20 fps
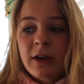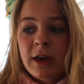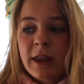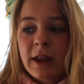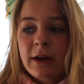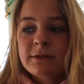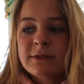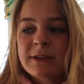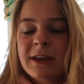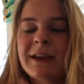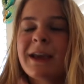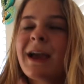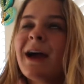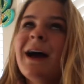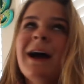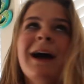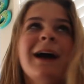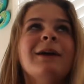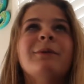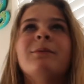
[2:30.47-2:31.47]
And I was like,
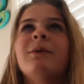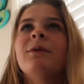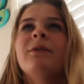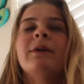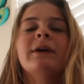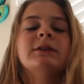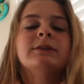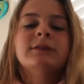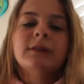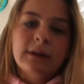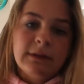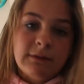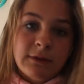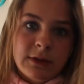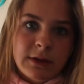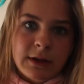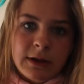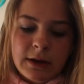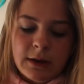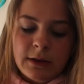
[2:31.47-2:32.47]
I won't, like, didn't
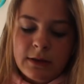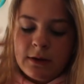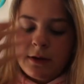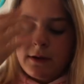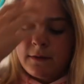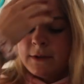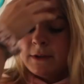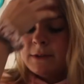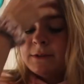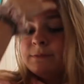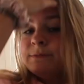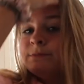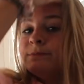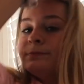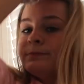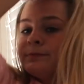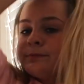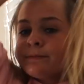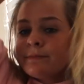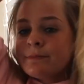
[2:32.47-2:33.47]
even think anything of it.
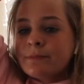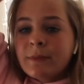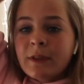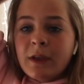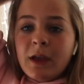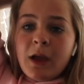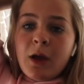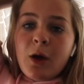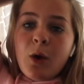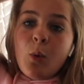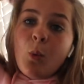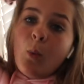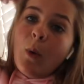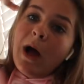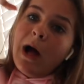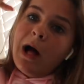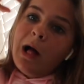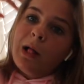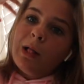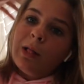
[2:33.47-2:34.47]

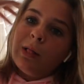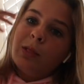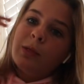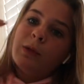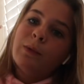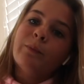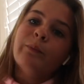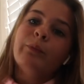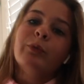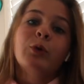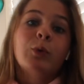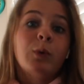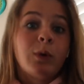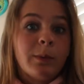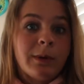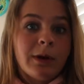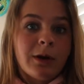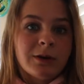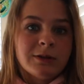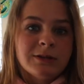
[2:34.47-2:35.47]
Well, look
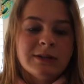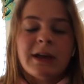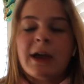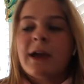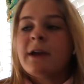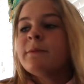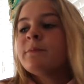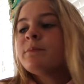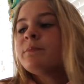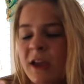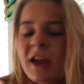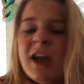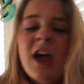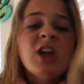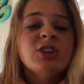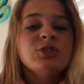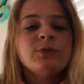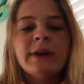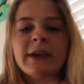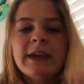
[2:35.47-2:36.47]
where we are today.
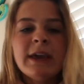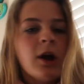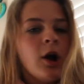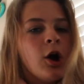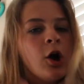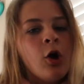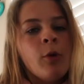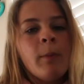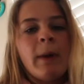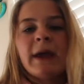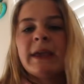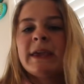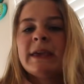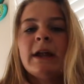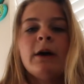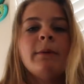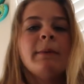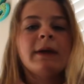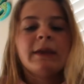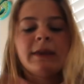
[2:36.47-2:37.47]
So I get home, I
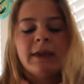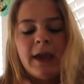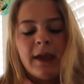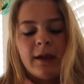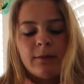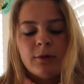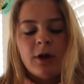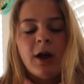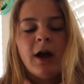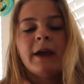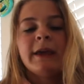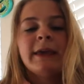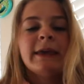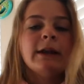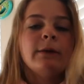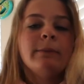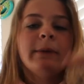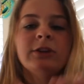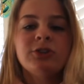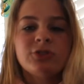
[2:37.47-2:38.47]
get out my camera, I
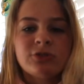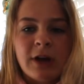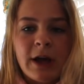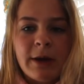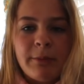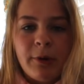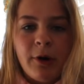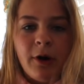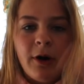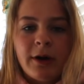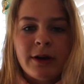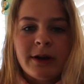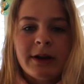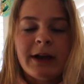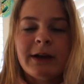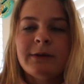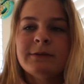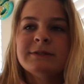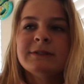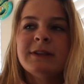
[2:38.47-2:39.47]
get out my tripod,
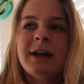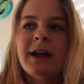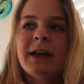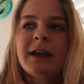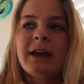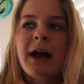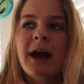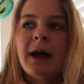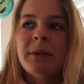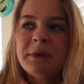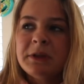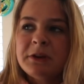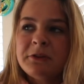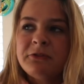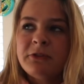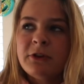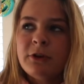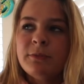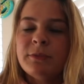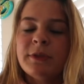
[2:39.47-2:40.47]
and I was like, I'm gonna
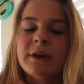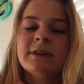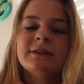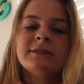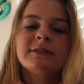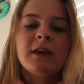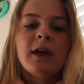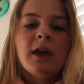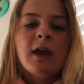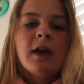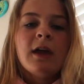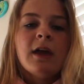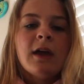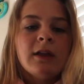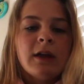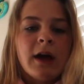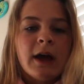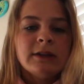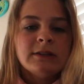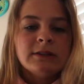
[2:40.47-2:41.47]
film this.
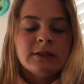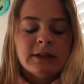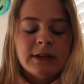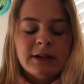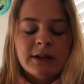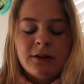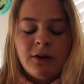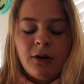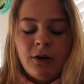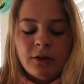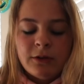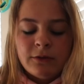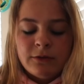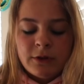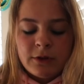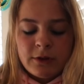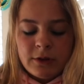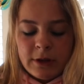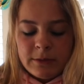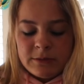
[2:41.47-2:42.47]
I deleted all of
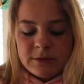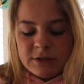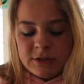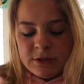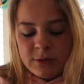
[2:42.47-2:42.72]
the clips.